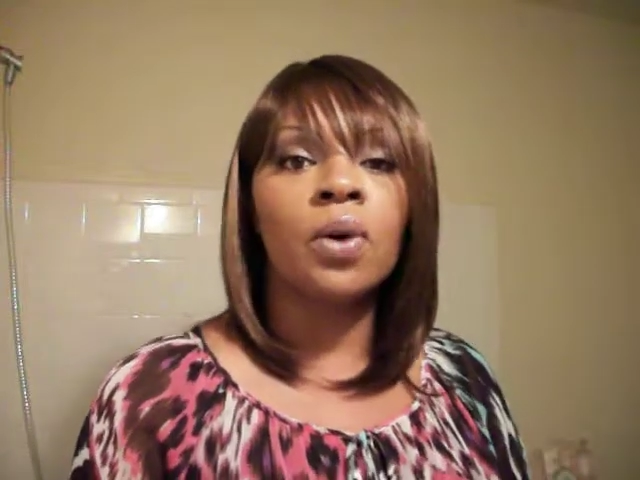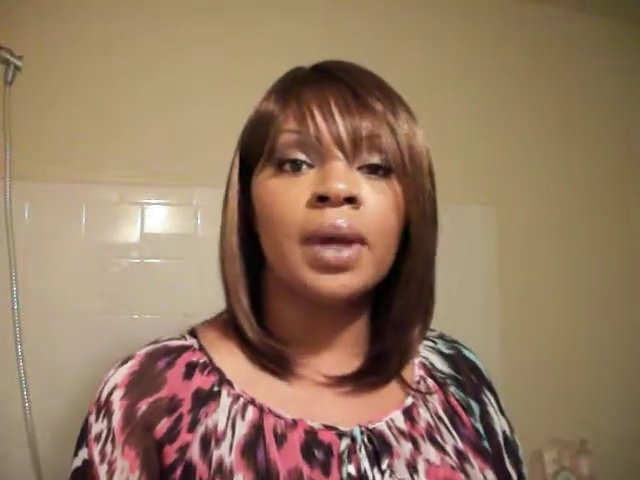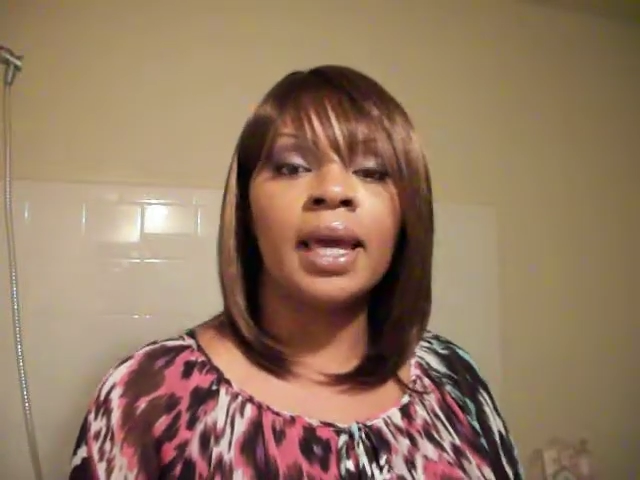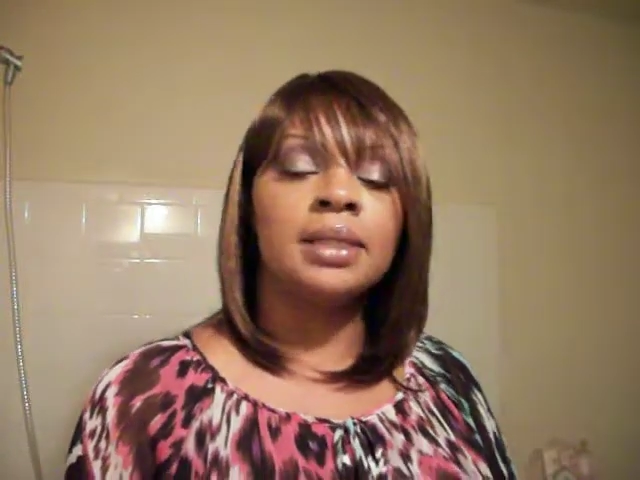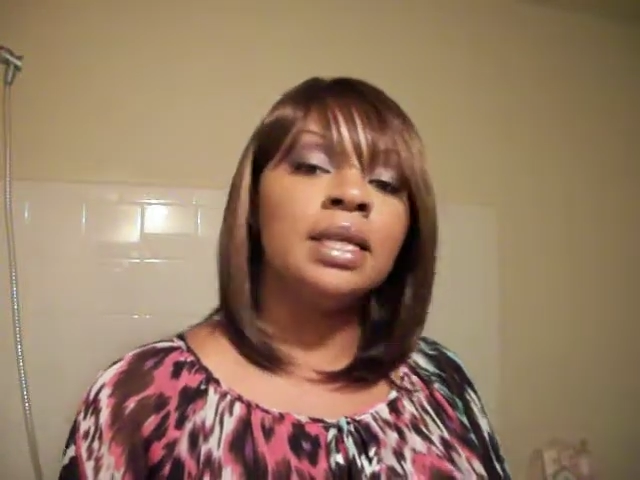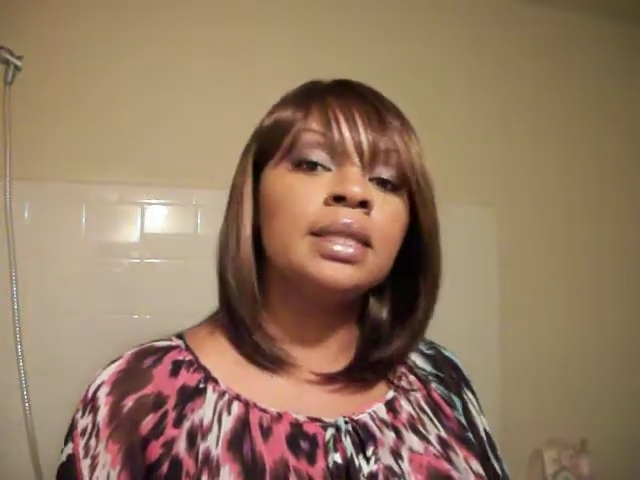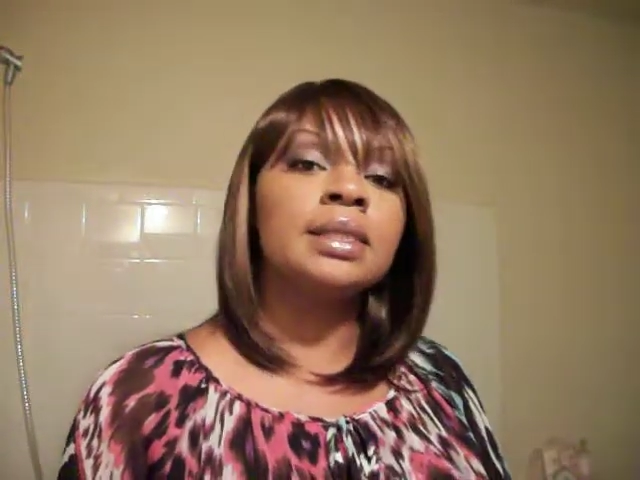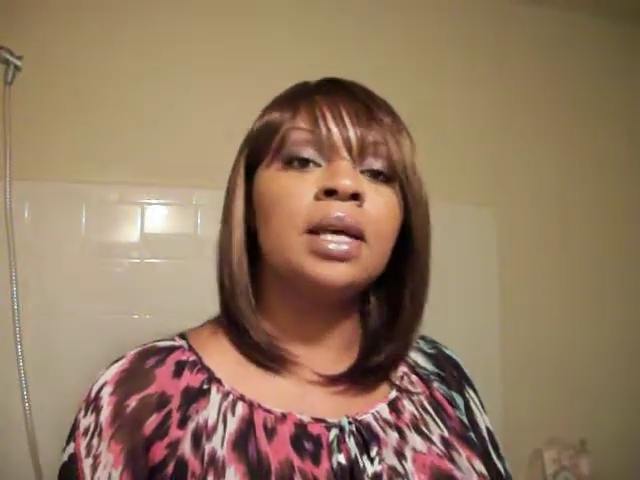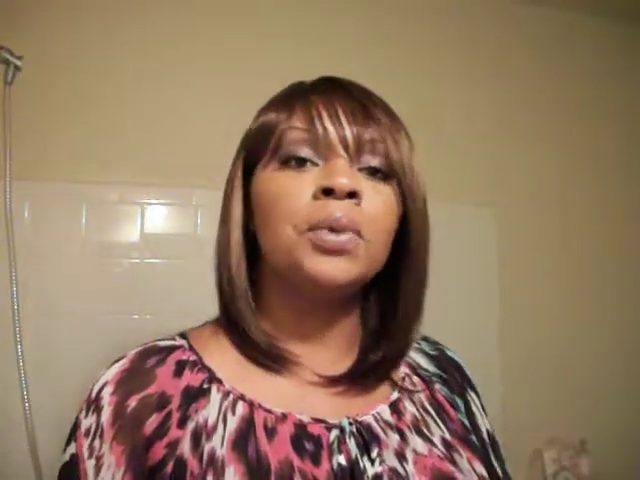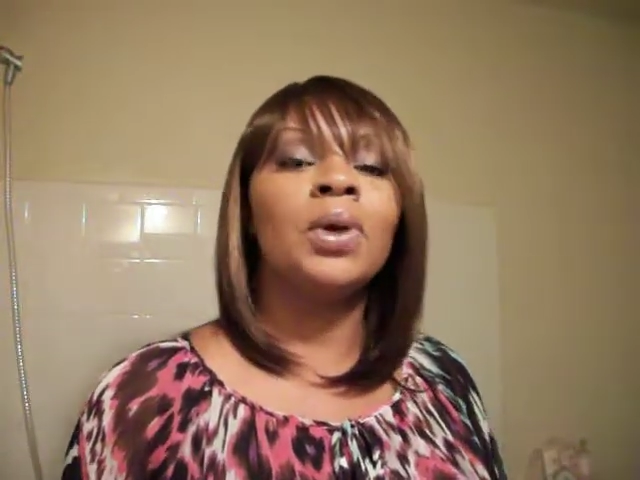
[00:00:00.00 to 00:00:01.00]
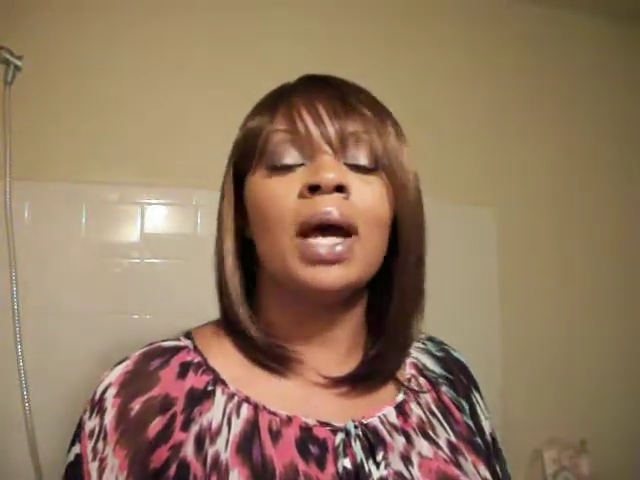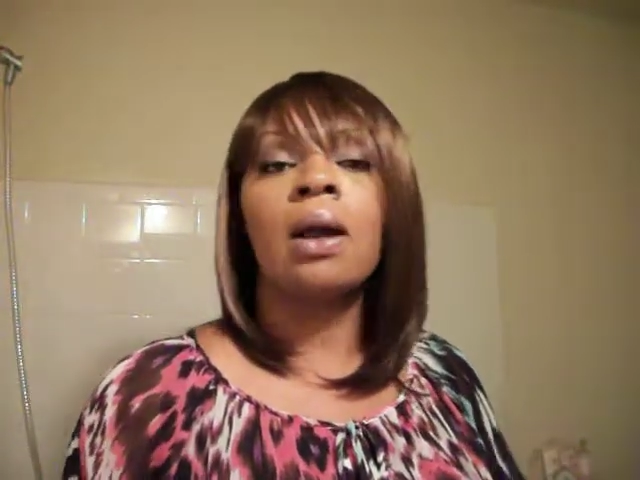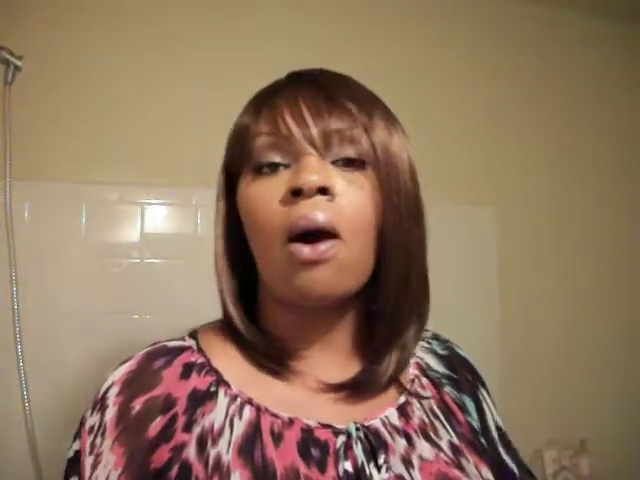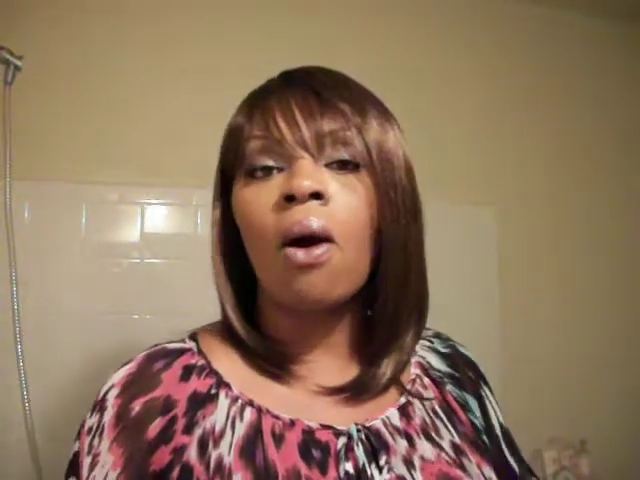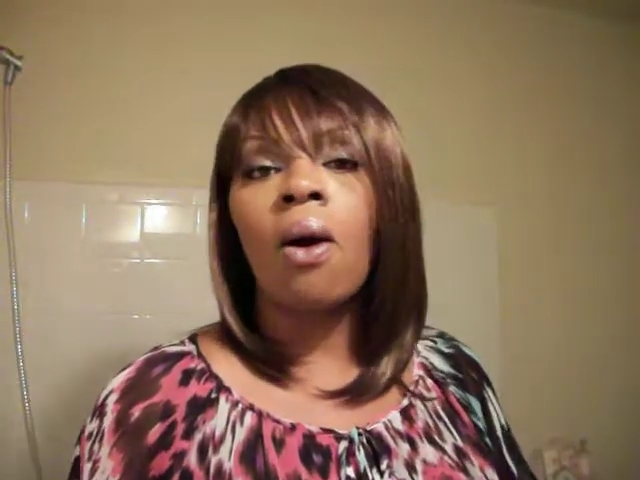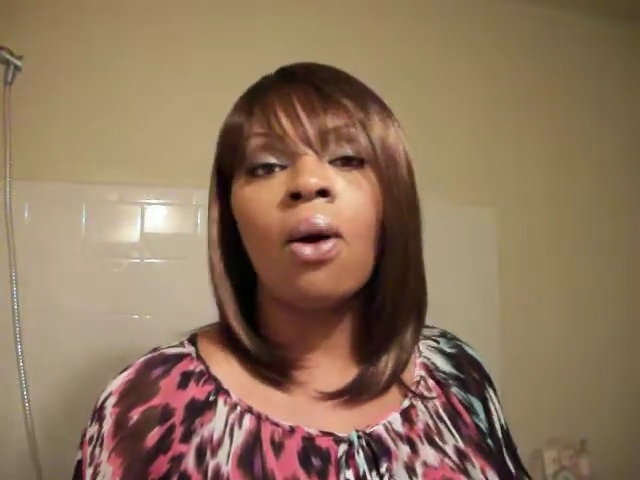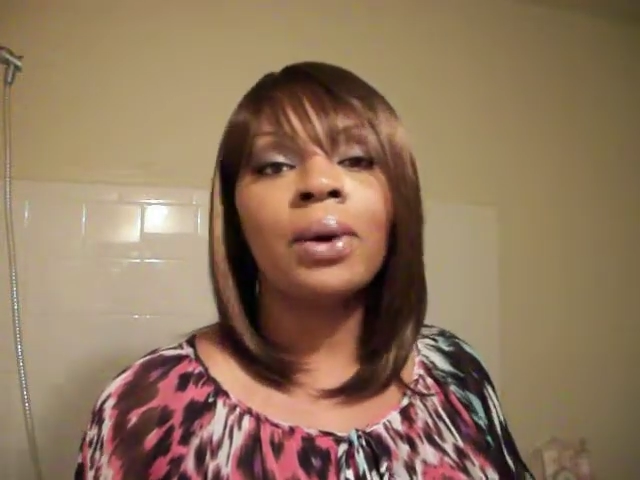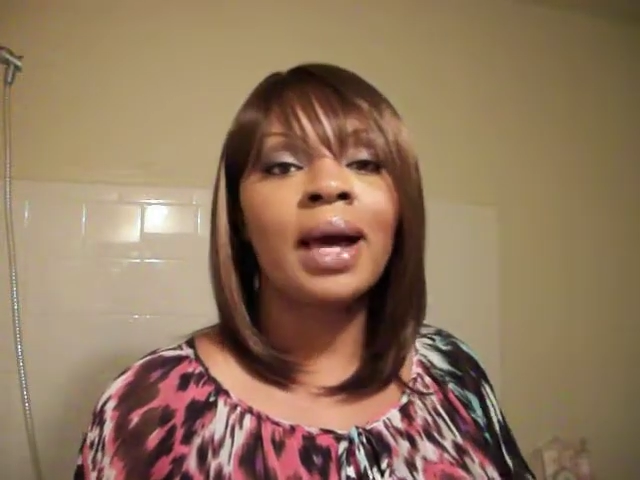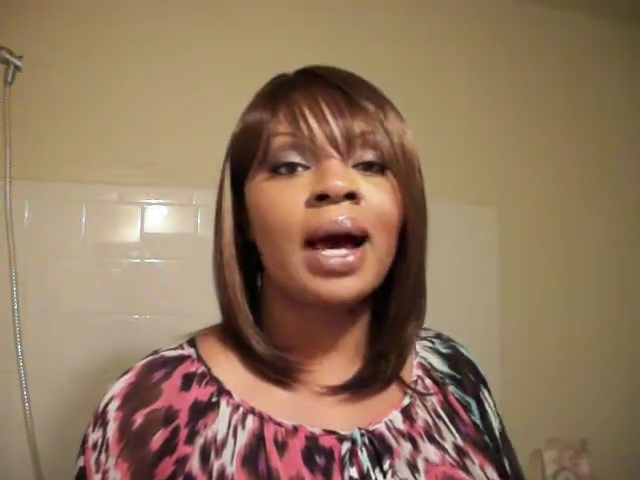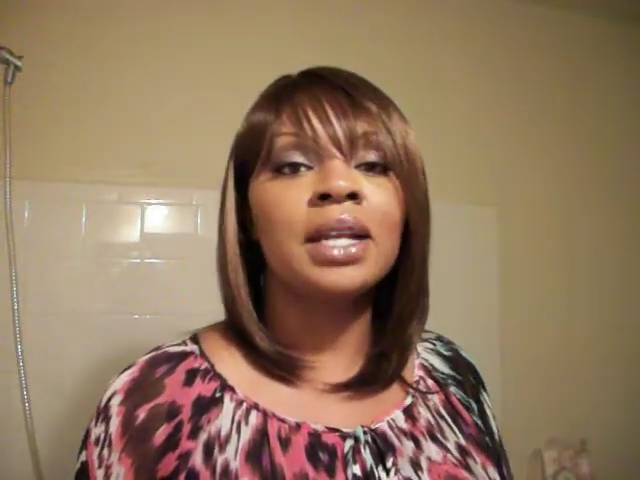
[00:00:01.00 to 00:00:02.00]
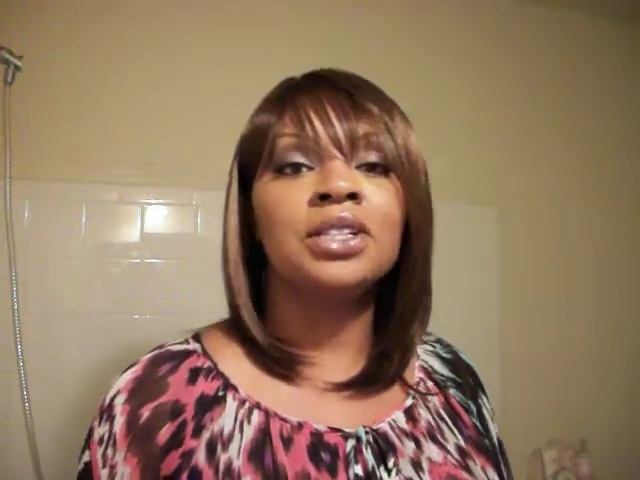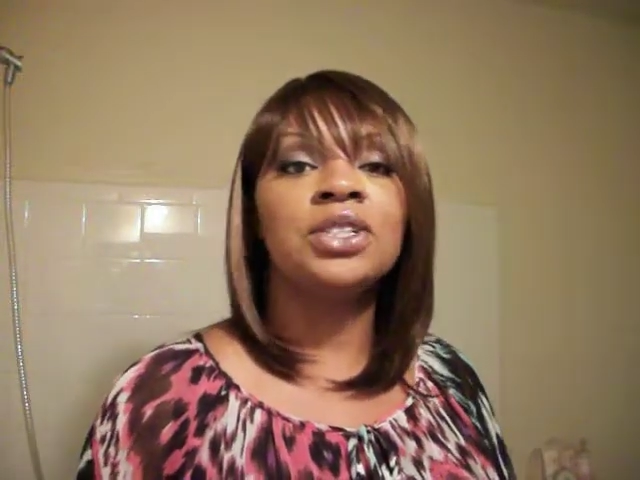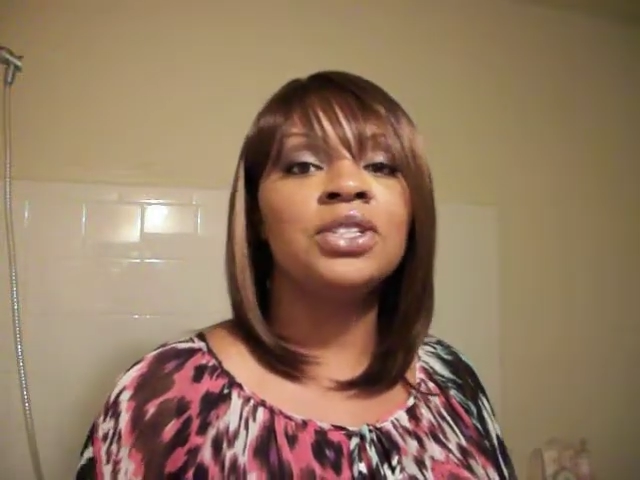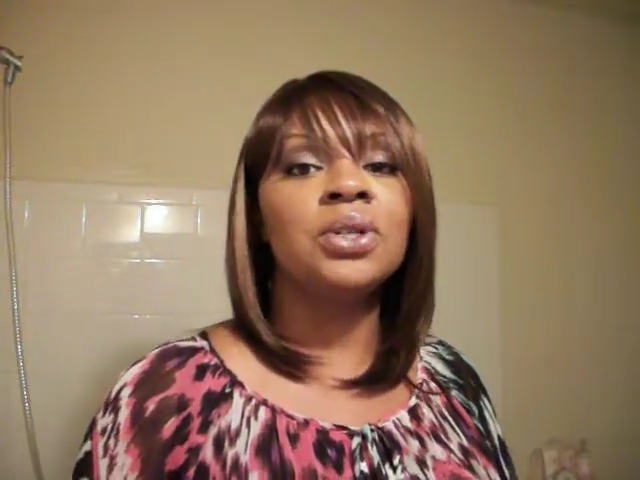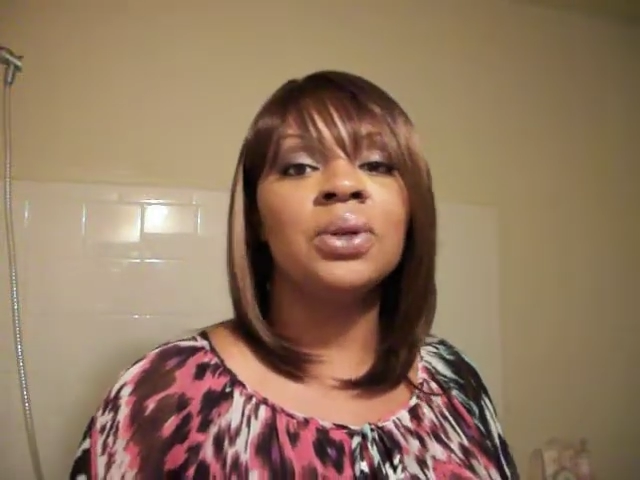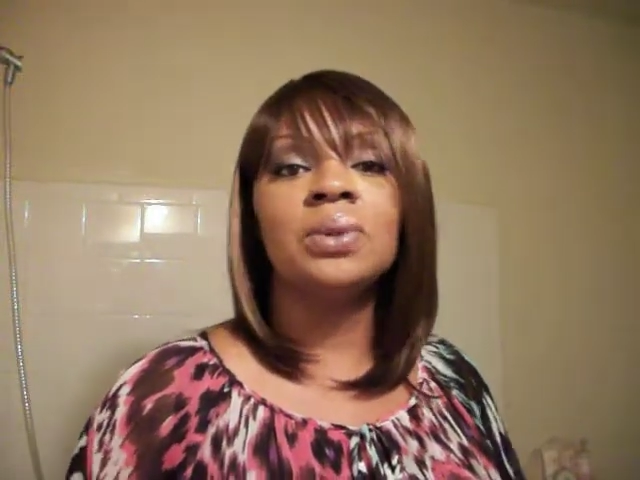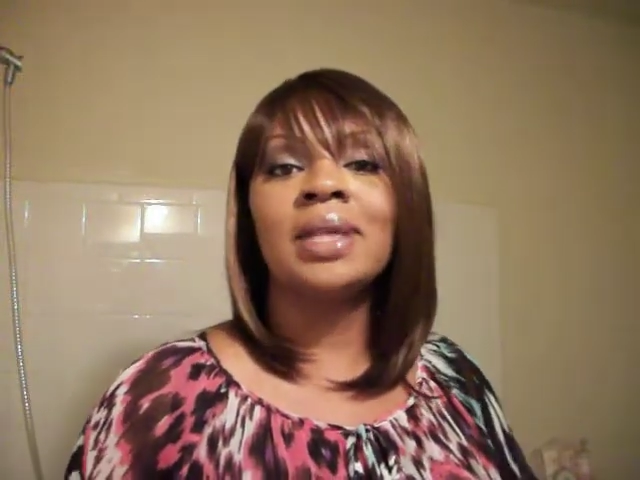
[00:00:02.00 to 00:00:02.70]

Okay, DSW got all kind of shoes.